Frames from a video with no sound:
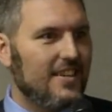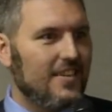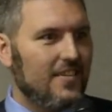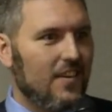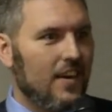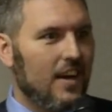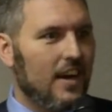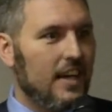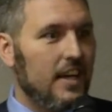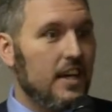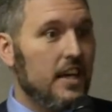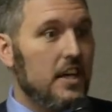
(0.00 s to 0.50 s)

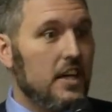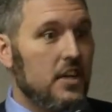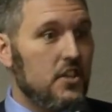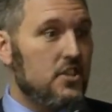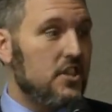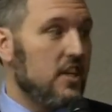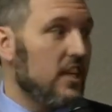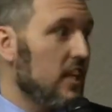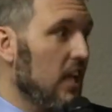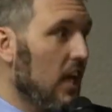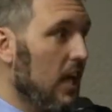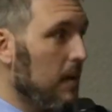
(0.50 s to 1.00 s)
Right? You
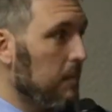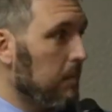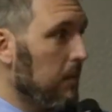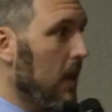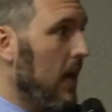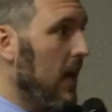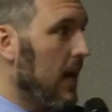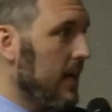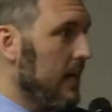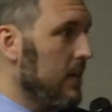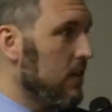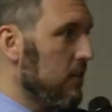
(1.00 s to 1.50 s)
see a lot of
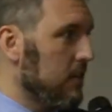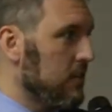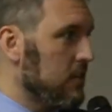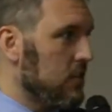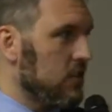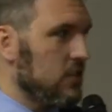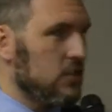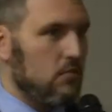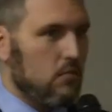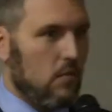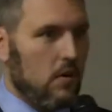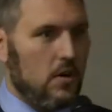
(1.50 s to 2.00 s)
black
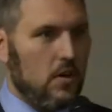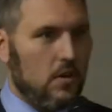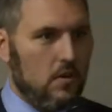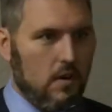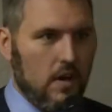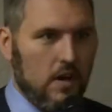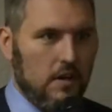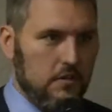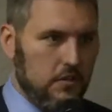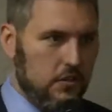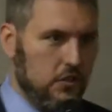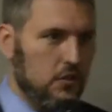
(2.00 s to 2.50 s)
Christians running
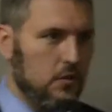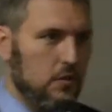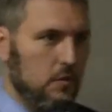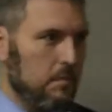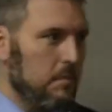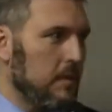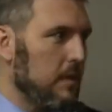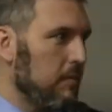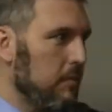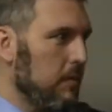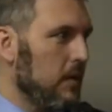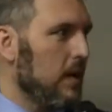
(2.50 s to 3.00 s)
around shooting
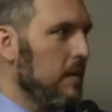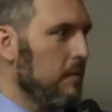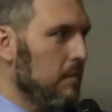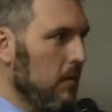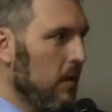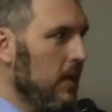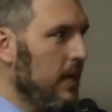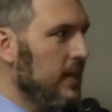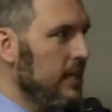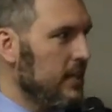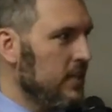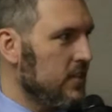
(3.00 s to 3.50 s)
people up,
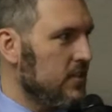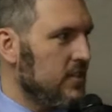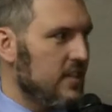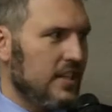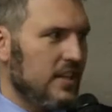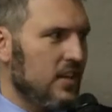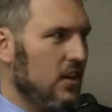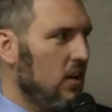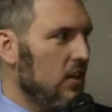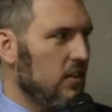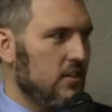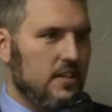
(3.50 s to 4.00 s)
right? You see it
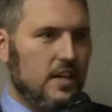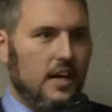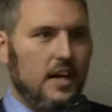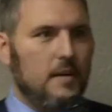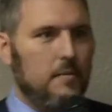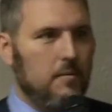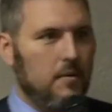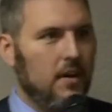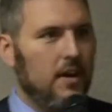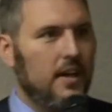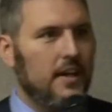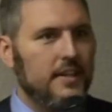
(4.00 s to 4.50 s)
all the time,
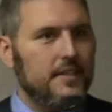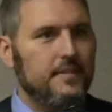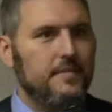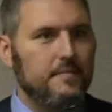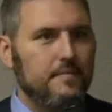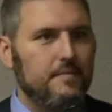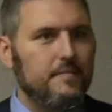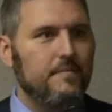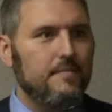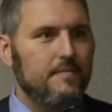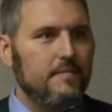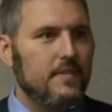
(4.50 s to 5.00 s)
right?
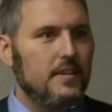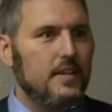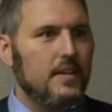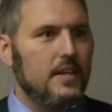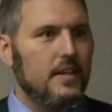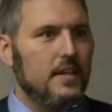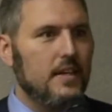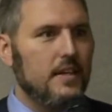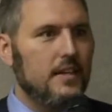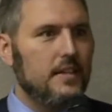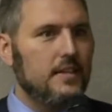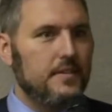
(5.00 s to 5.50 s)

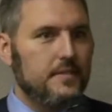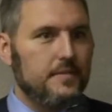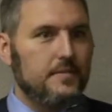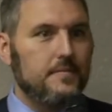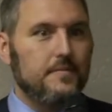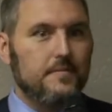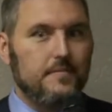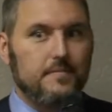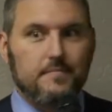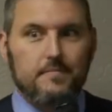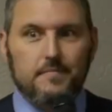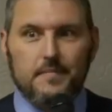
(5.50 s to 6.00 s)

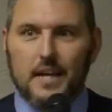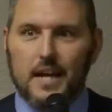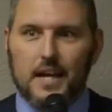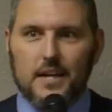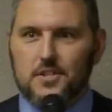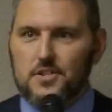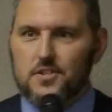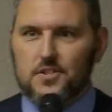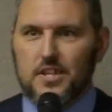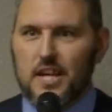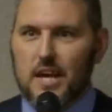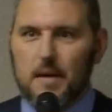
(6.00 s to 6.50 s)
Yeah, it
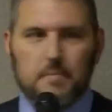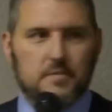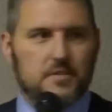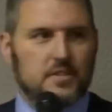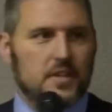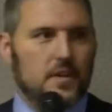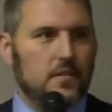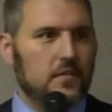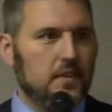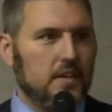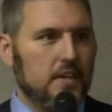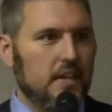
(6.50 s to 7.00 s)
just happens
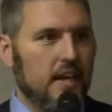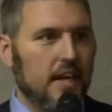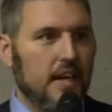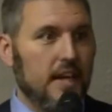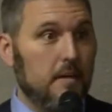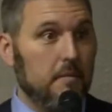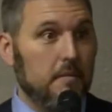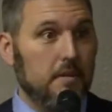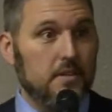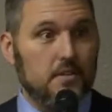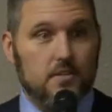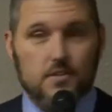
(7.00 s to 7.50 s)
every day. I
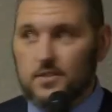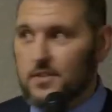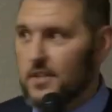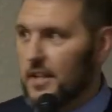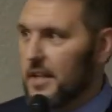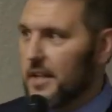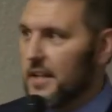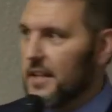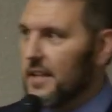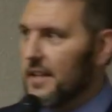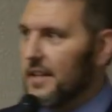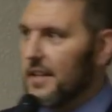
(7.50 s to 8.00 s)
mean, it's just
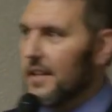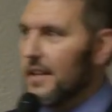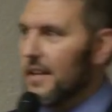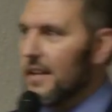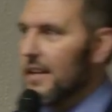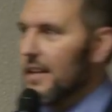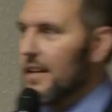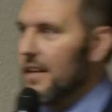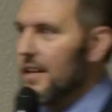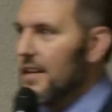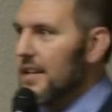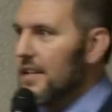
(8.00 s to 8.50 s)
like
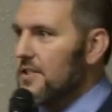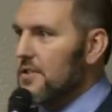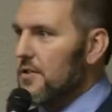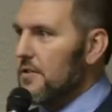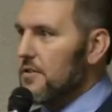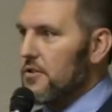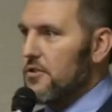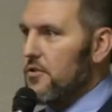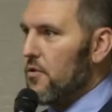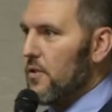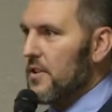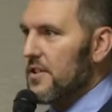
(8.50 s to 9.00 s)
it's those
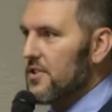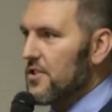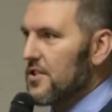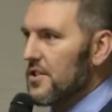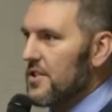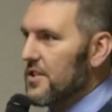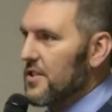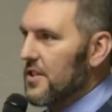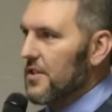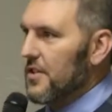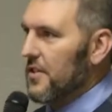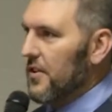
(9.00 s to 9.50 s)

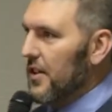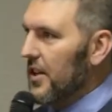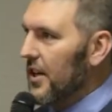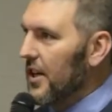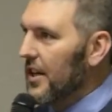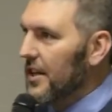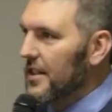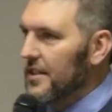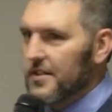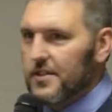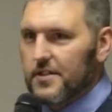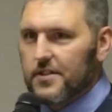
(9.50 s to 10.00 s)
Christians and their
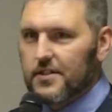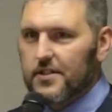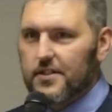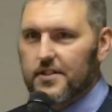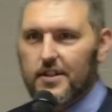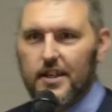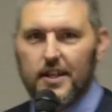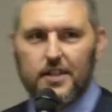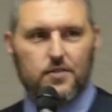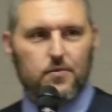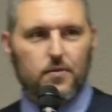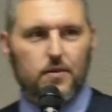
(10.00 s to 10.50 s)
guns.
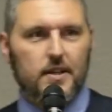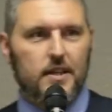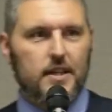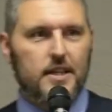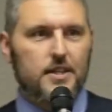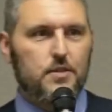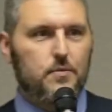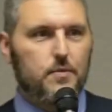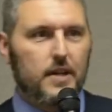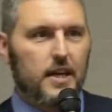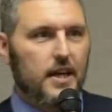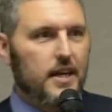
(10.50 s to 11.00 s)
That's what it
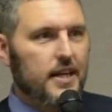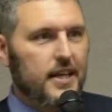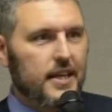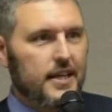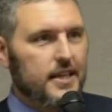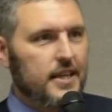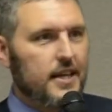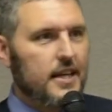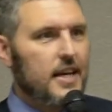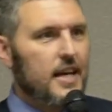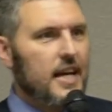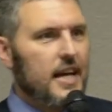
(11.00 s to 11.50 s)
is. We got to get
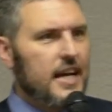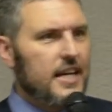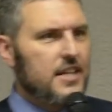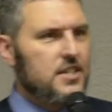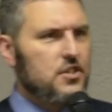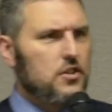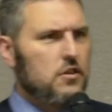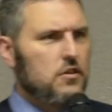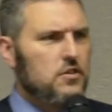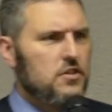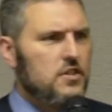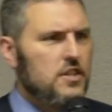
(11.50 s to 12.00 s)
that. It's
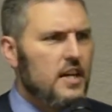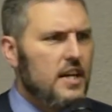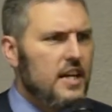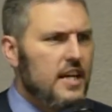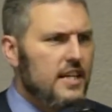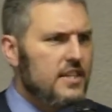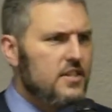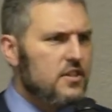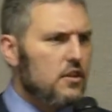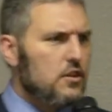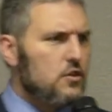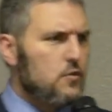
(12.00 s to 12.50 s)
those
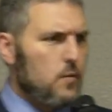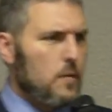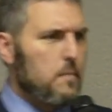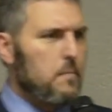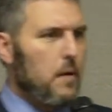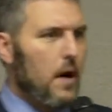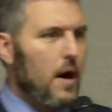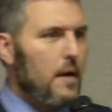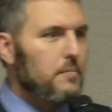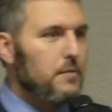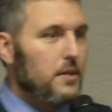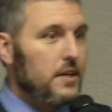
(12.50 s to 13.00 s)
it's those
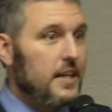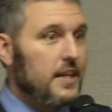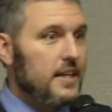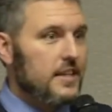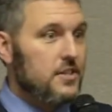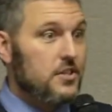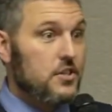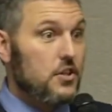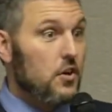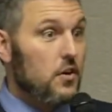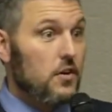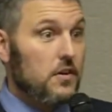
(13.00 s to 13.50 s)

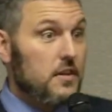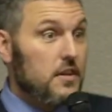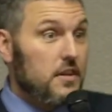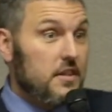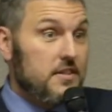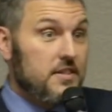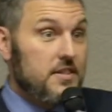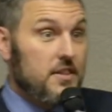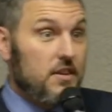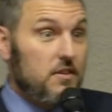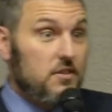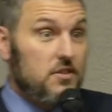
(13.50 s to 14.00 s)
Republicans. You know,
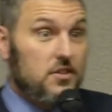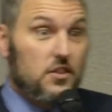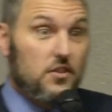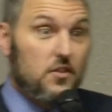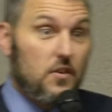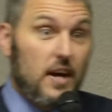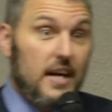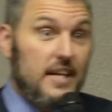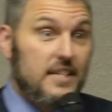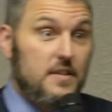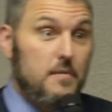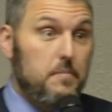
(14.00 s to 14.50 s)
seriously, there
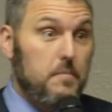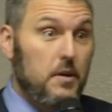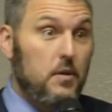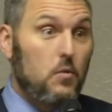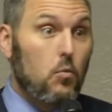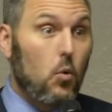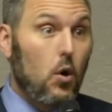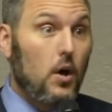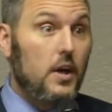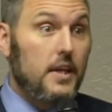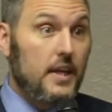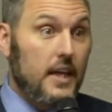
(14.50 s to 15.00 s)
hasn't been
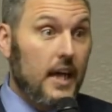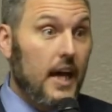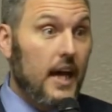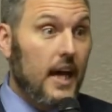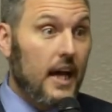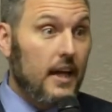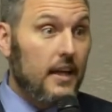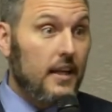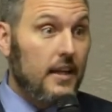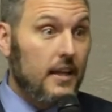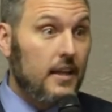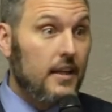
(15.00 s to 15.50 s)
one
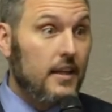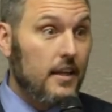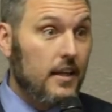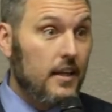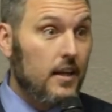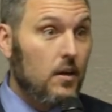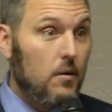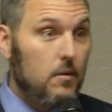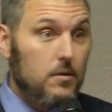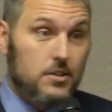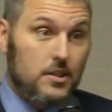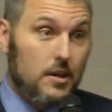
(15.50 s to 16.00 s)
yet,
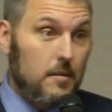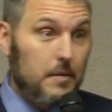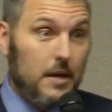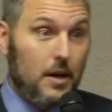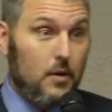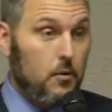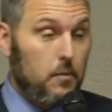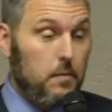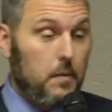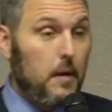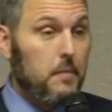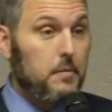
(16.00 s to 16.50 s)
which I'm not a
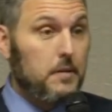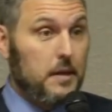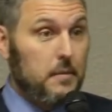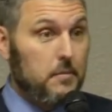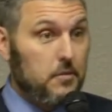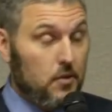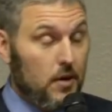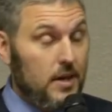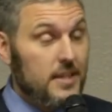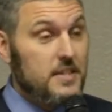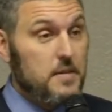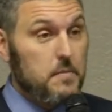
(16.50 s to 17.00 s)
Republican, but
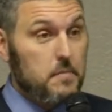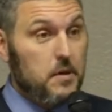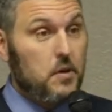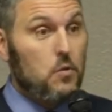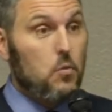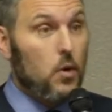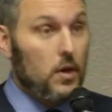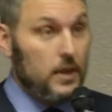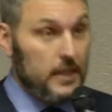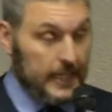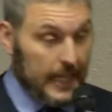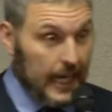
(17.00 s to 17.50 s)
there hasn't been
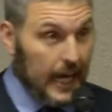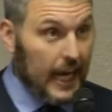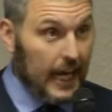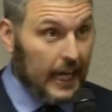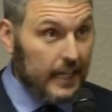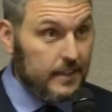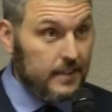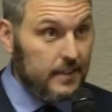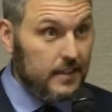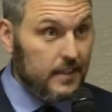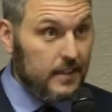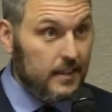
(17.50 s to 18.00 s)
one
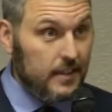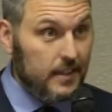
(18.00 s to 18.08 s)
yet